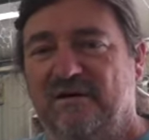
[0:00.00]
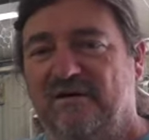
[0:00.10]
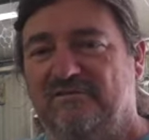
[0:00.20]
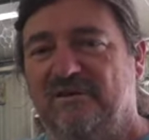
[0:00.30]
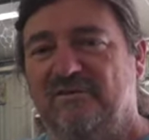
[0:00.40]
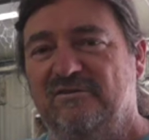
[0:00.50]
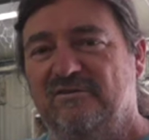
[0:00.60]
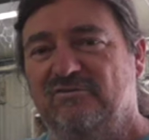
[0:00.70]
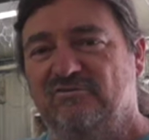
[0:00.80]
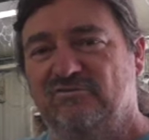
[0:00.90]
I don't
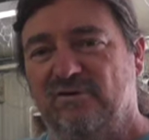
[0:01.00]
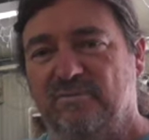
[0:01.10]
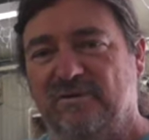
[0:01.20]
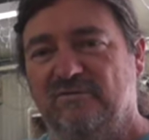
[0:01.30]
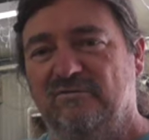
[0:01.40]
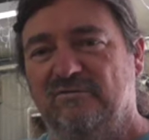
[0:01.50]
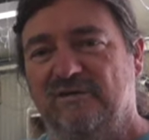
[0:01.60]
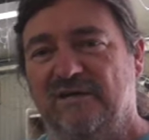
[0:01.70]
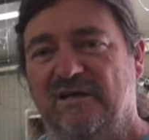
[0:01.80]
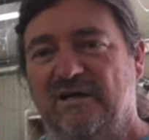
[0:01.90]
use tropical,
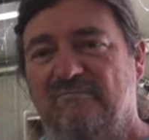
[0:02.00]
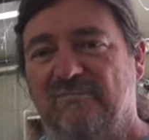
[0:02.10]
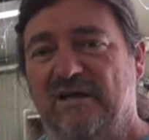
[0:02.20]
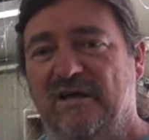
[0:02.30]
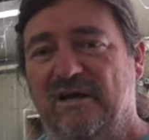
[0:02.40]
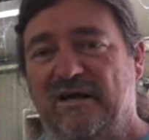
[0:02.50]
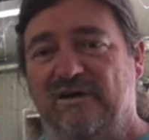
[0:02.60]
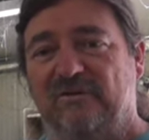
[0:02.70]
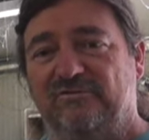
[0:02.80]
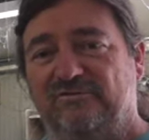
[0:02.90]
and
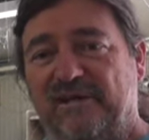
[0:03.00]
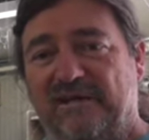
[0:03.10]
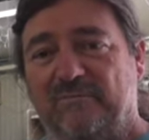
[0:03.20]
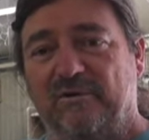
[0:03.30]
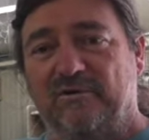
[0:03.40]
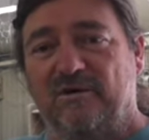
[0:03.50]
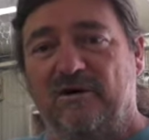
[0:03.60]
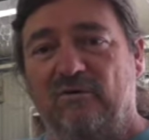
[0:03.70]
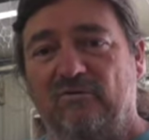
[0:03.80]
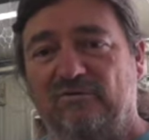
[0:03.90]
I'll take a block of
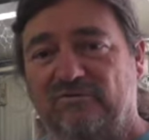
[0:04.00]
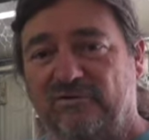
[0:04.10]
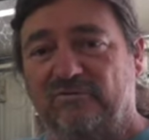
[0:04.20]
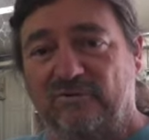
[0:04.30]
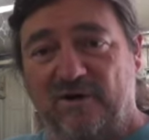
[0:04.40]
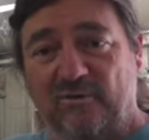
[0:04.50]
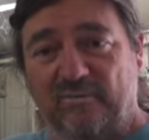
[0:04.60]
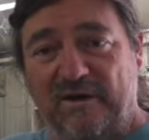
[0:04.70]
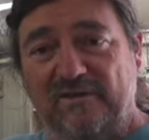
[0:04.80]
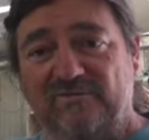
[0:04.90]
cold because I'll do a cold
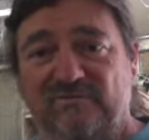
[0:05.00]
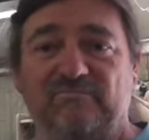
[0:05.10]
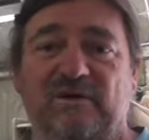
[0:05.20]
base,